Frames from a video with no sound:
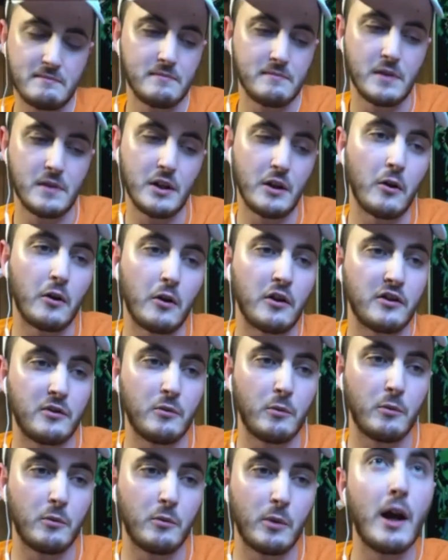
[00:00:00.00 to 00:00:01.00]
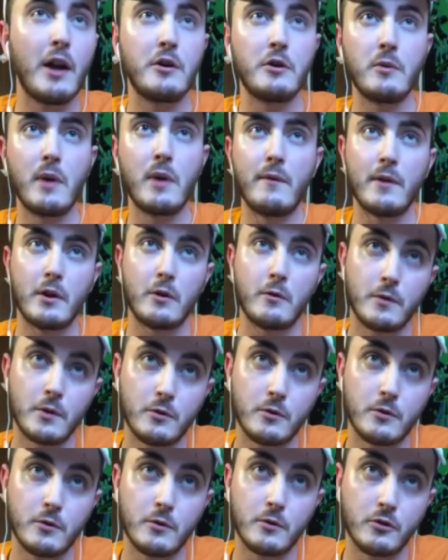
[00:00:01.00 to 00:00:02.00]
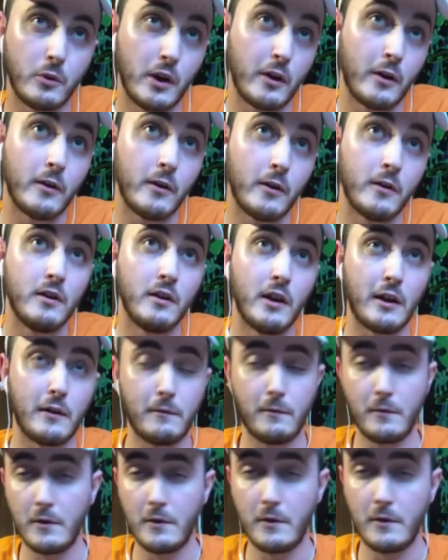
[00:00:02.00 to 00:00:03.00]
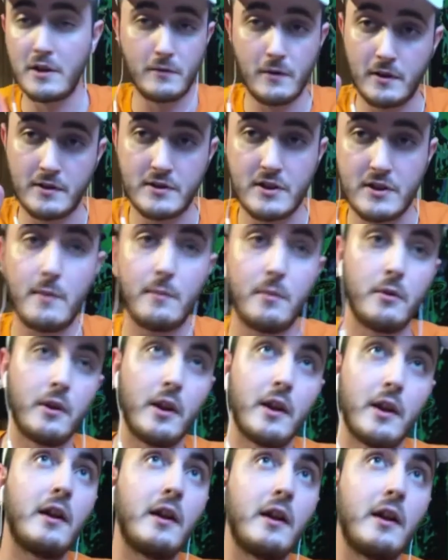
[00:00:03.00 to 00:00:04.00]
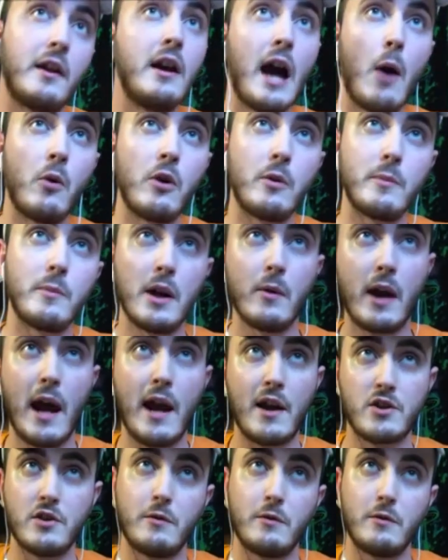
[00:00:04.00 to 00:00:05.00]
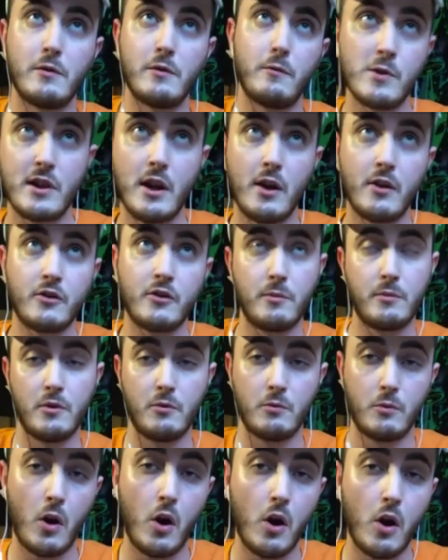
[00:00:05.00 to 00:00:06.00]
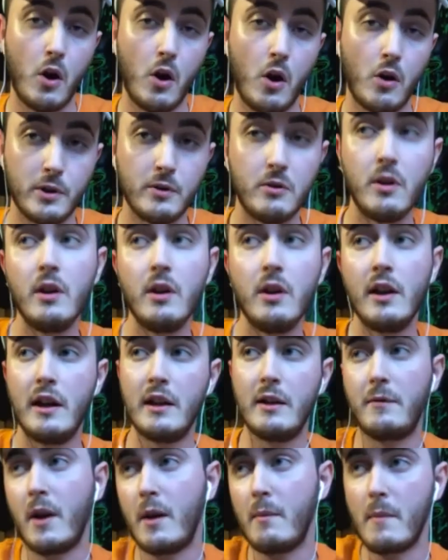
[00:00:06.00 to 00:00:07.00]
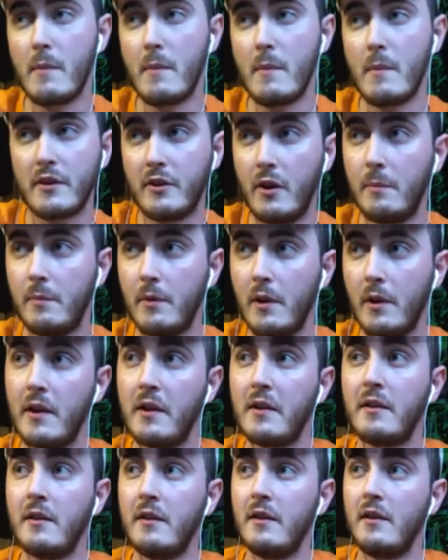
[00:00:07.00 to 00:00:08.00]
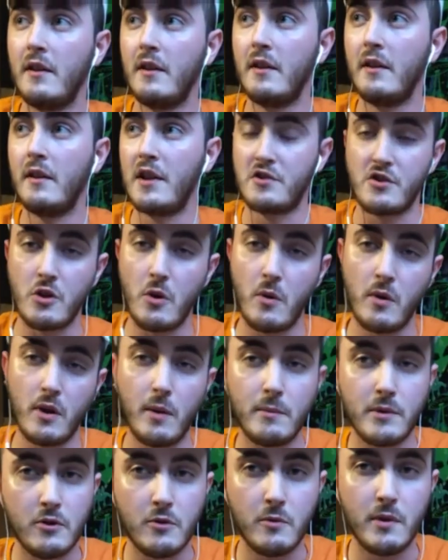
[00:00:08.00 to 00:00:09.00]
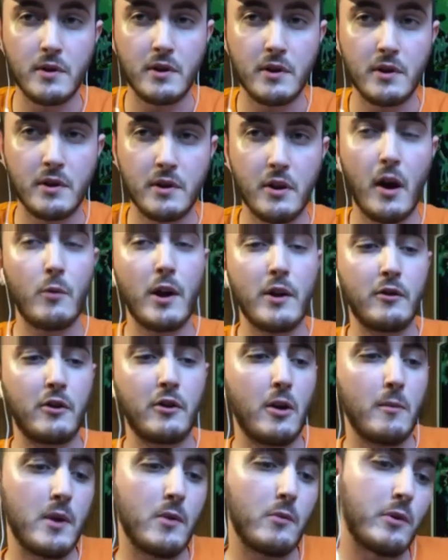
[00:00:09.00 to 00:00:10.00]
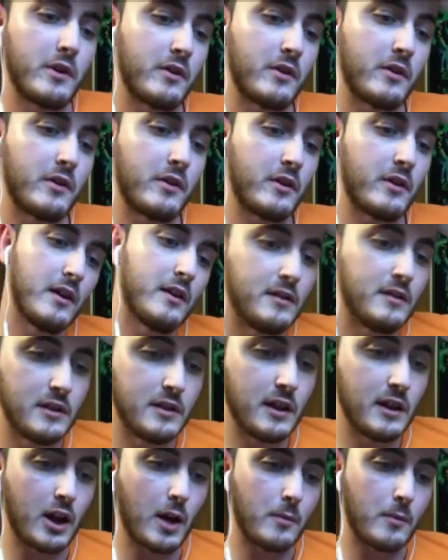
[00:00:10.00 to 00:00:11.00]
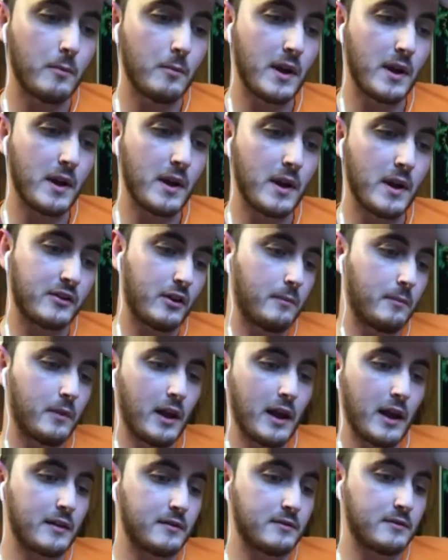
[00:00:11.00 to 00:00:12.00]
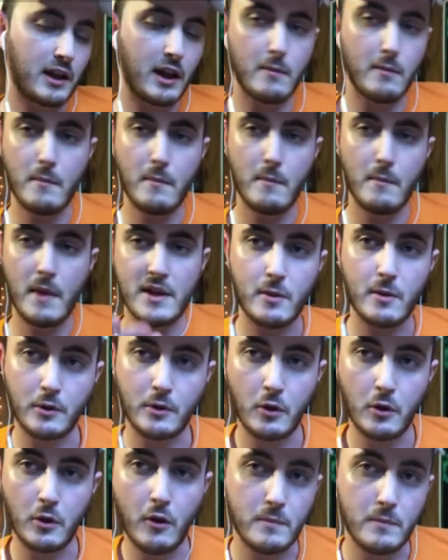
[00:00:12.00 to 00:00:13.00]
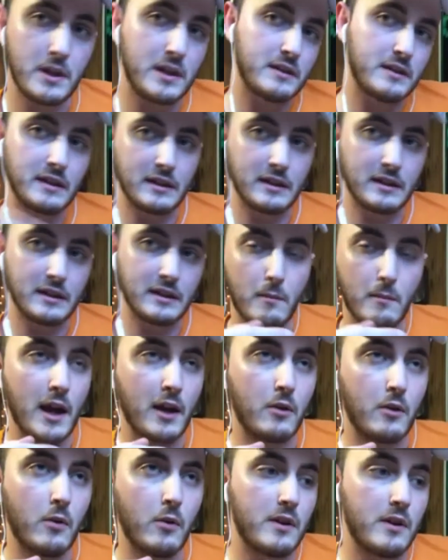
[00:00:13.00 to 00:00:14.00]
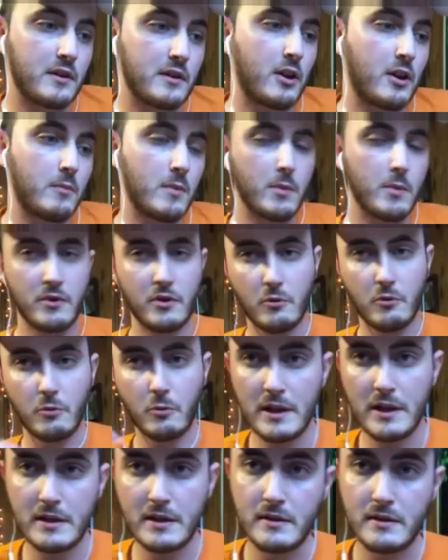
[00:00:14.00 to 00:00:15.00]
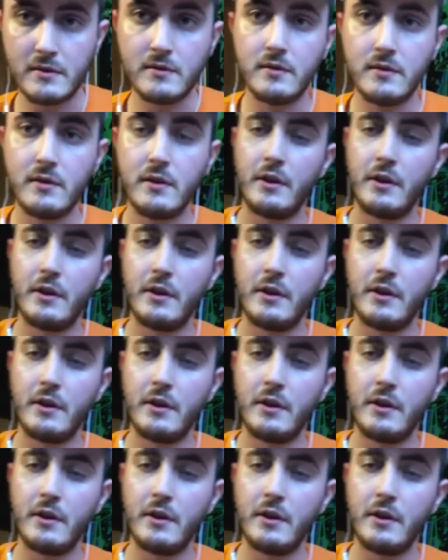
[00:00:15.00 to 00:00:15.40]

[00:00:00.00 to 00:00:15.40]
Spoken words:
And, because whenever I do have interviews where like for this, for example, like I want to be able to actually freestyle something raw and real. And if I mess up, like it's just showing I'm human. I'd rather come in with a couple messed up, like I mess up or go off beat and then come back on it, then come in with a written,